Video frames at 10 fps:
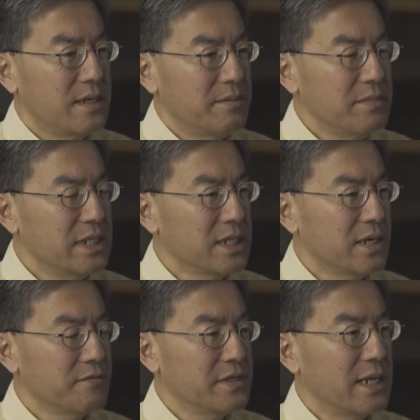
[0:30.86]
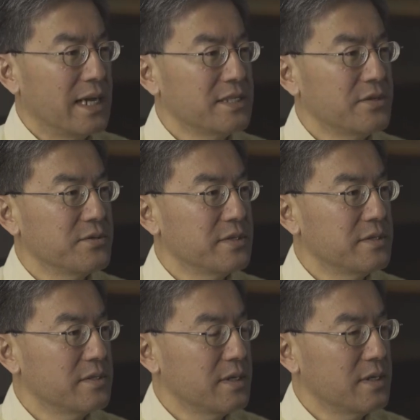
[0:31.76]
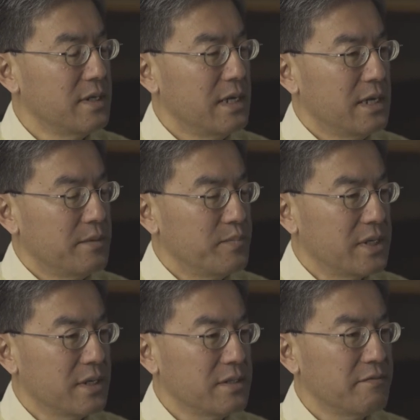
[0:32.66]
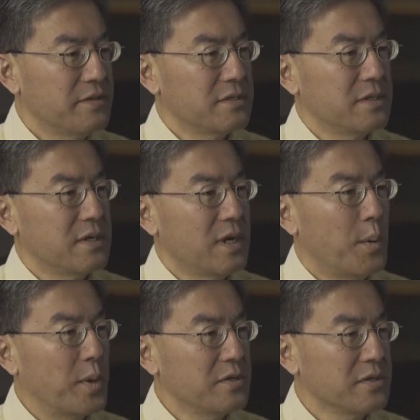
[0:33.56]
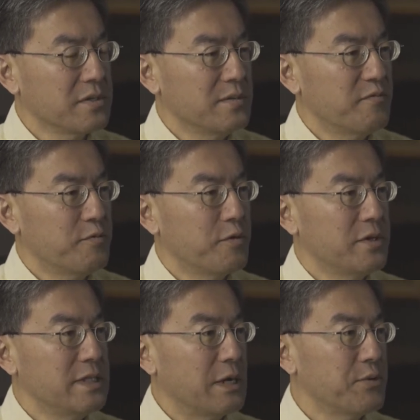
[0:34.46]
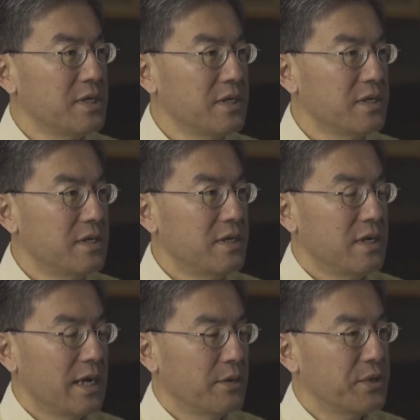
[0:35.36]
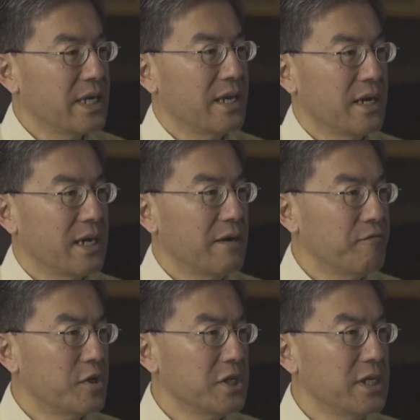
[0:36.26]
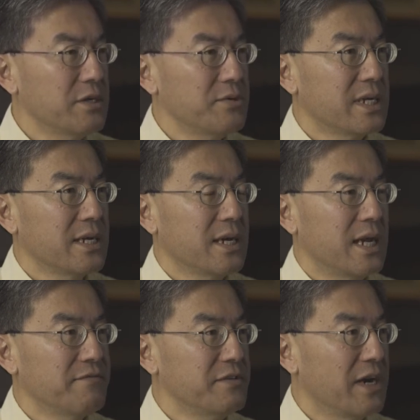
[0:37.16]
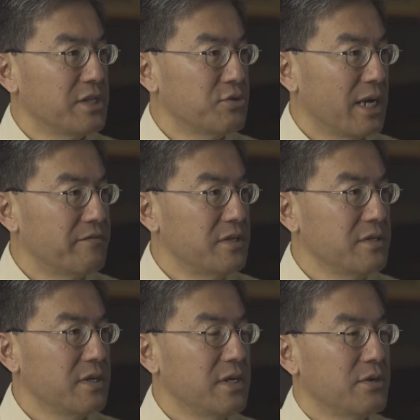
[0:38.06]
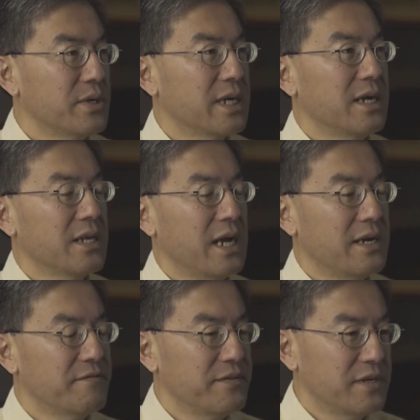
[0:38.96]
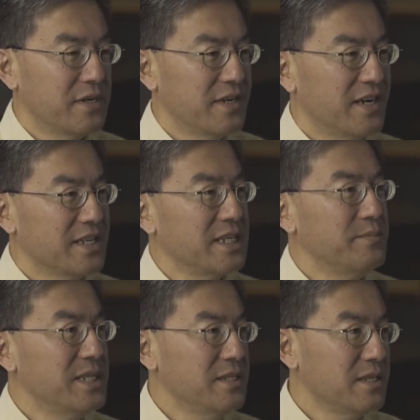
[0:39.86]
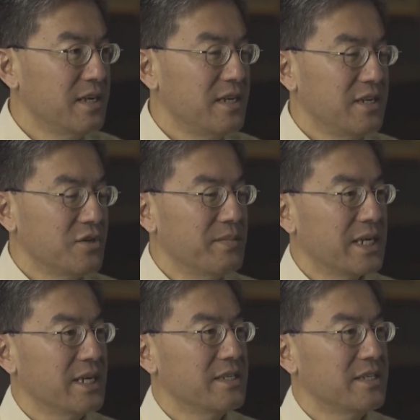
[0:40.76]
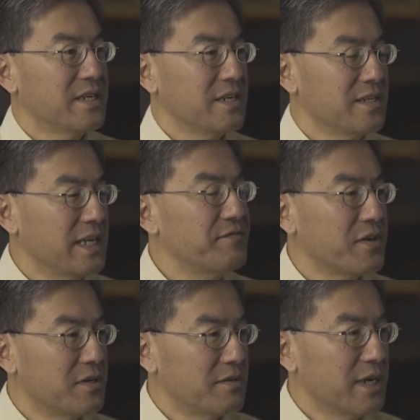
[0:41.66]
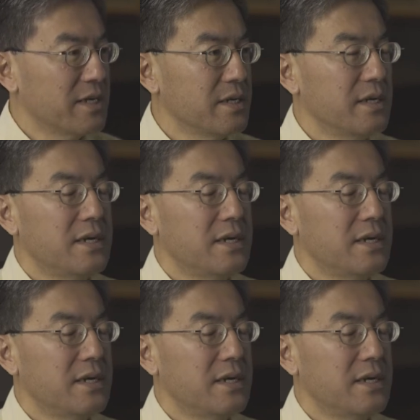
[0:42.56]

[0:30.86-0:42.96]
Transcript: meaning of Elastos is because of this operating system for the network, and we cannot have versioning, we cannot have device drivers, we cannot have daemons to make it safer, right?